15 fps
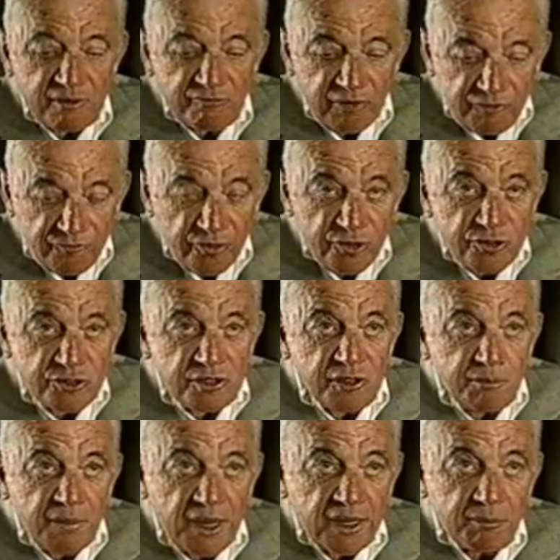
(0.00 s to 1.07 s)
refers to the
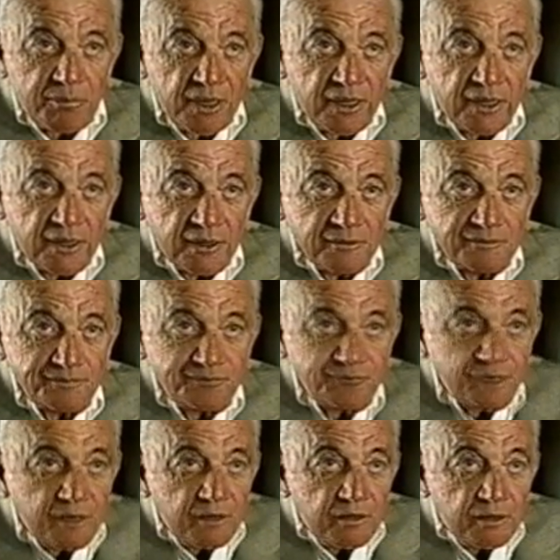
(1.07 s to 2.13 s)
Black Plague.
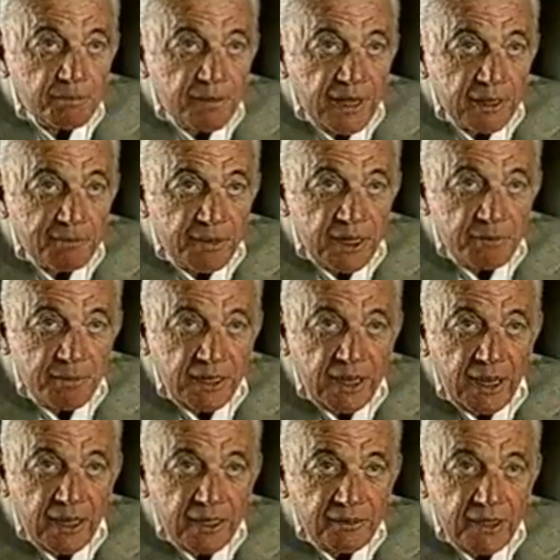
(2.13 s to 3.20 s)
The Black Plague
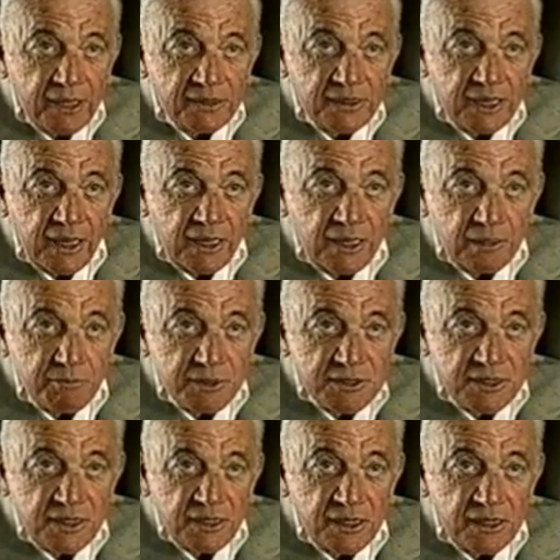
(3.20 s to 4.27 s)
began on that day in
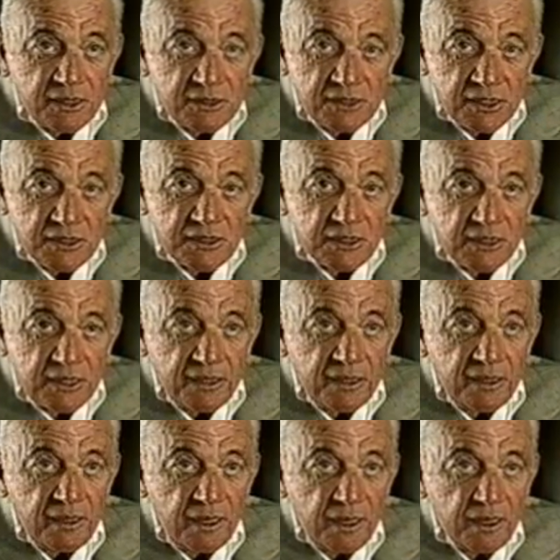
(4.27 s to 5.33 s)
Messina in Sicily
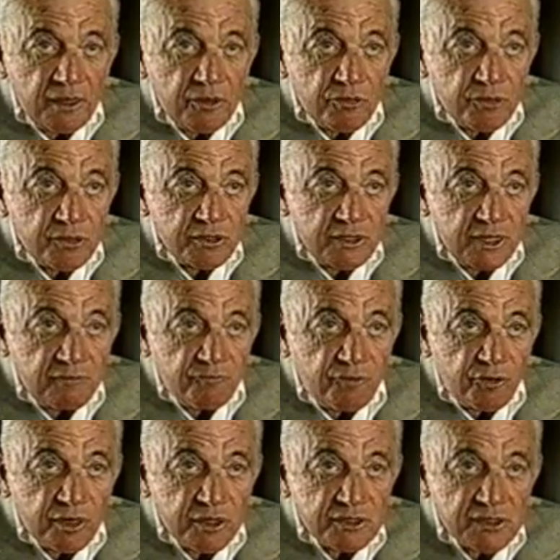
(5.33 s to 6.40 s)
in
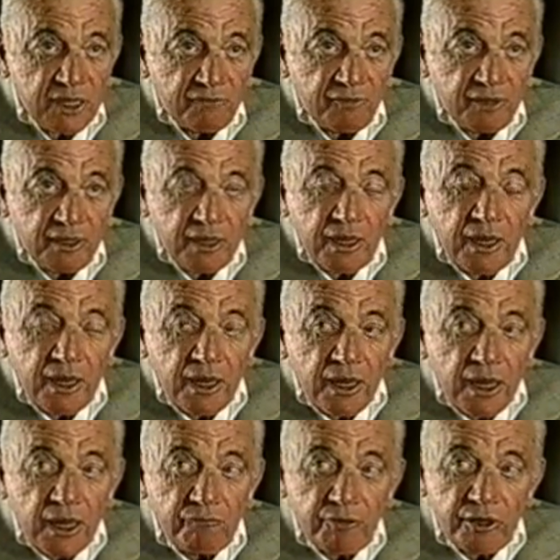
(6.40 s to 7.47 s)
1347.
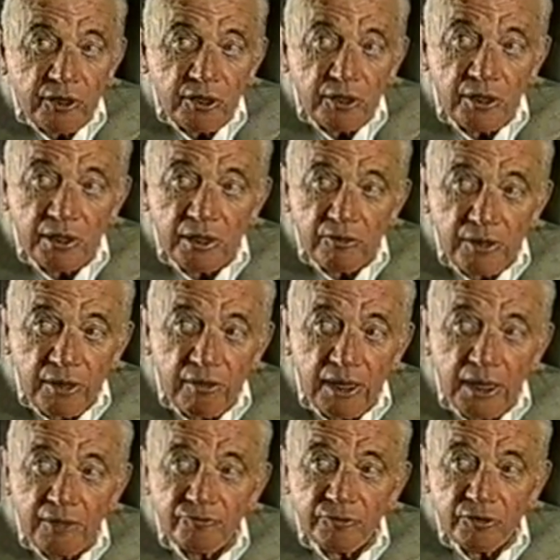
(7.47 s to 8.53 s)
It recurred
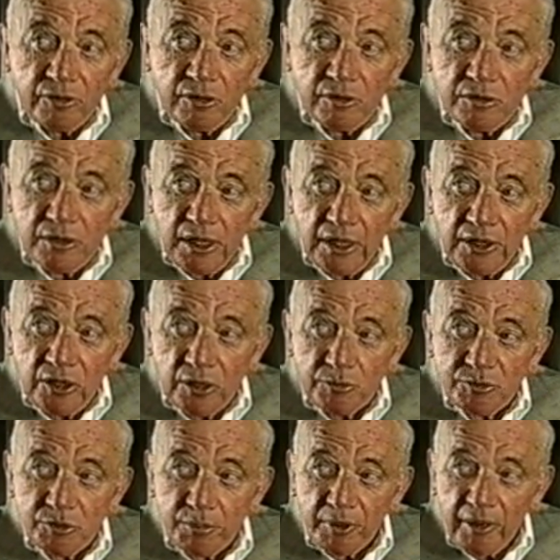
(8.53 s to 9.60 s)
thereafter in
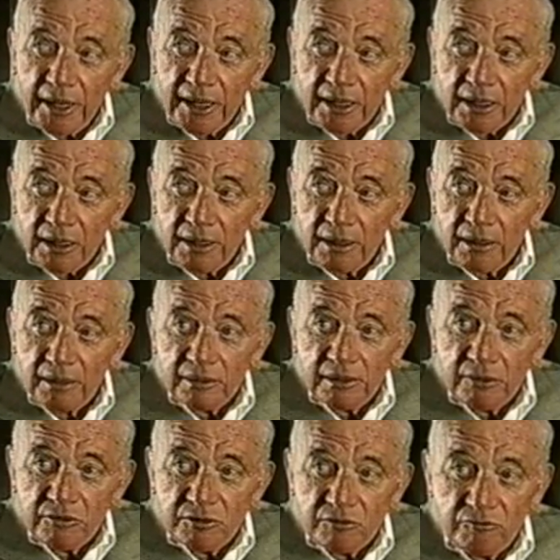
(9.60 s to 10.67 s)
Europe sporadically.
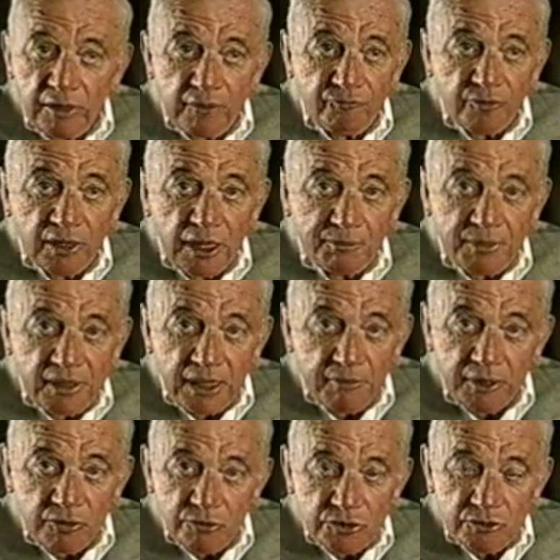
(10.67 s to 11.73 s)
There was a dreadful
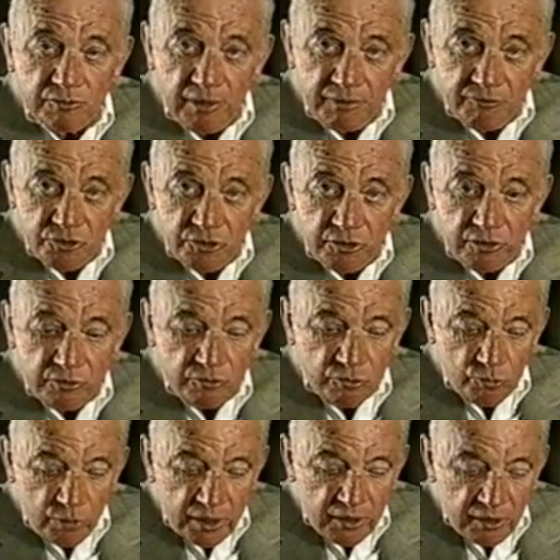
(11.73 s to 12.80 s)
epidemic, which I'm sure you were
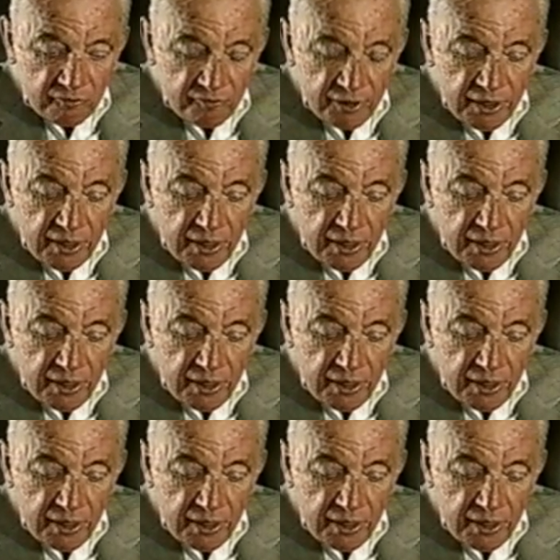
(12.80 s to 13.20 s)
aware of,